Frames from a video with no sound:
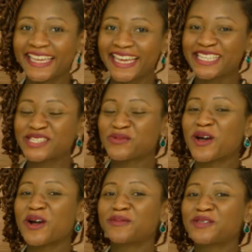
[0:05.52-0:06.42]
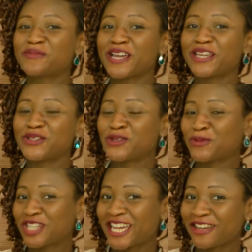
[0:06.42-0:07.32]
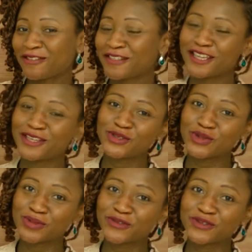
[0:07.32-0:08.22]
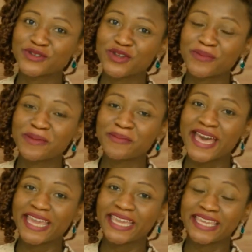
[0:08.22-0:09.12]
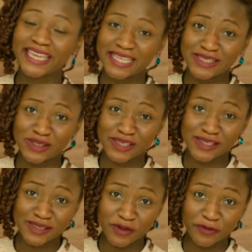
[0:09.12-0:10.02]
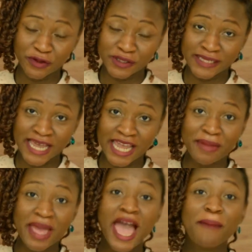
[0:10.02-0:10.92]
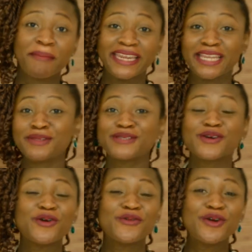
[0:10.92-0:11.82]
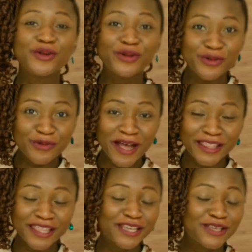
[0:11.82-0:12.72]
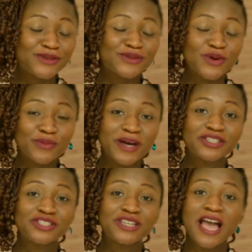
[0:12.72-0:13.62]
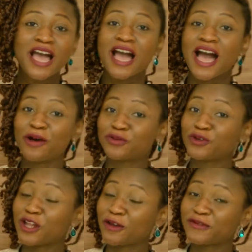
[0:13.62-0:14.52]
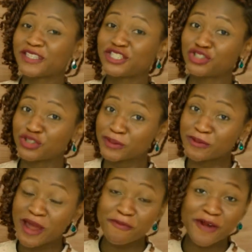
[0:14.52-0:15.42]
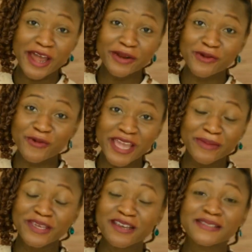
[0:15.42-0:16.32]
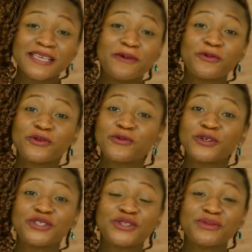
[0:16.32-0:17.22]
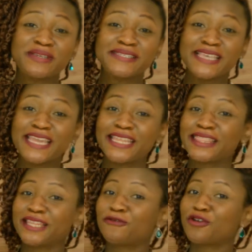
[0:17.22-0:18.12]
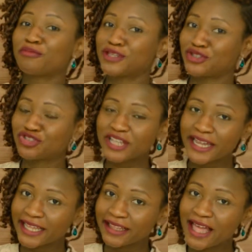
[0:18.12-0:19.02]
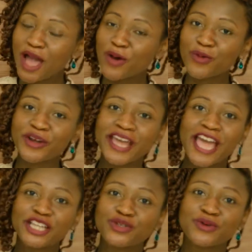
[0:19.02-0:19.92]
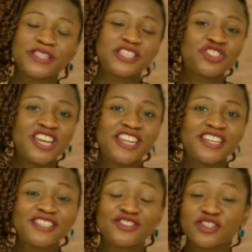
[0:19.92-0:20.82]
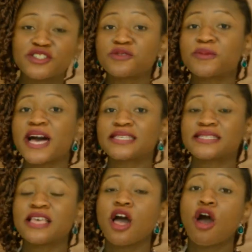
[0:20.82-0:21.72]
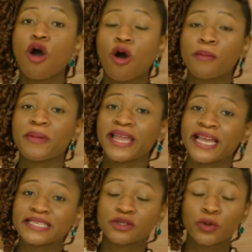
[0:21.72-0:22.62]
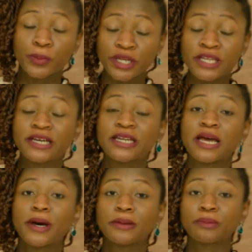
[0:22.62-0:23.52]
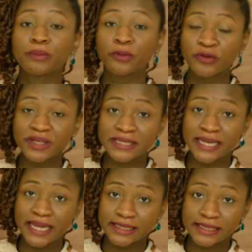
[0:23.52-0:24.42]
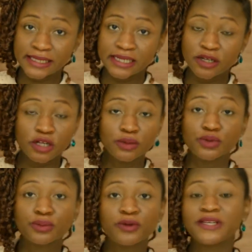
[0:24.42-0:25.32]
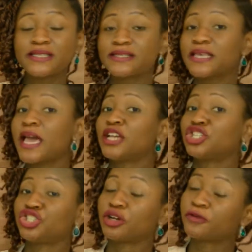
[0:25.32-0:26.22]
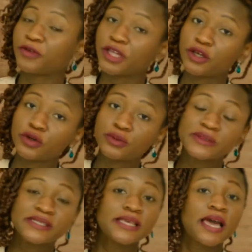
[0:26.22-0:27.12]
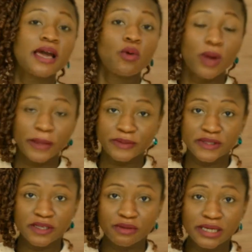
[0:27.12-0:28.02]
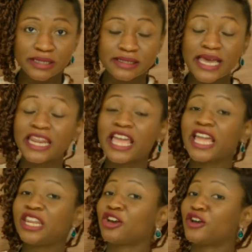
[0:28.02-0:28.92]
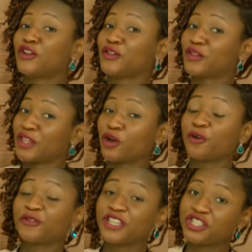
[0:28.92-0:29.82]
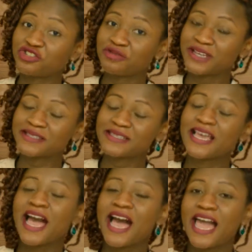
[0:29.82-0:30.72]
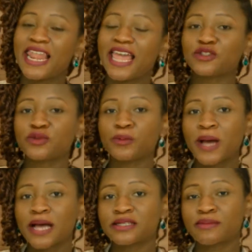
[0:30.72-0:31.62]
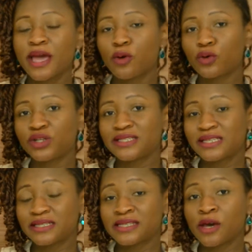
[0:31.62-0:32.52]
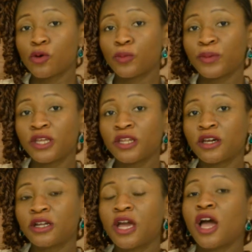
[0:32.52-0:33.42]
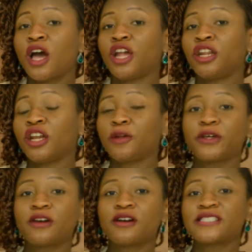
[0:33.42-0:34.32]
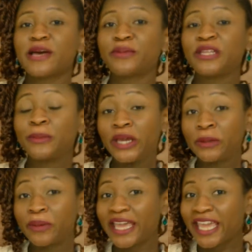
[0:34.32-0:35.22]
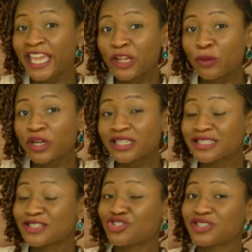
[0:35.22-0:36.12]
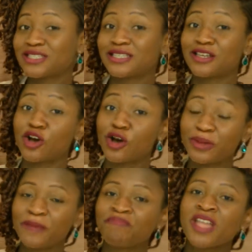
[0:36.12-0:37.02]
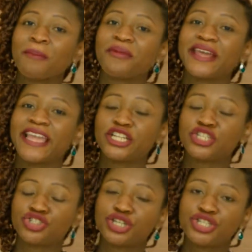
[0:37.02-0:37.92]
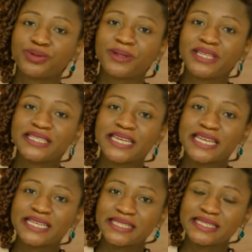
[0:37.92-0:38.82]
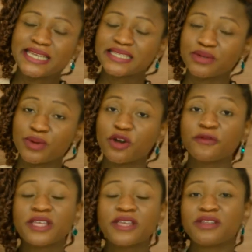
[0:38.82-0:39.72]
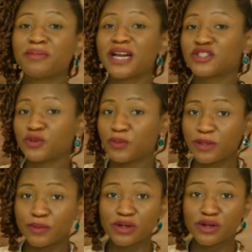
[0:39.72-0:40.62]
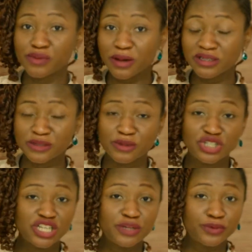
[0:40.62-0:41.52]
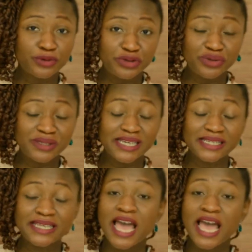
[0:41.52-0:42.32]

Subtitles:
Hi guys, welcome to my YouTube channel. Thank you so much for stopping by. In case this is your first time, my name is Orelua. Thank you so much. I would love that you subscribe right away because I wouldn't want you to miss anything from this channel. What I do on this channel is just to pass unbiased opinion about movies that I see, Nollywood movies, short films, web series, and any other thing of interest. I like to pass my own sincere opinion, not because I'm being paid by anyone, this is just a hobby, but I enjoy doing it and I see it as a way of giving back to people around, especially producers,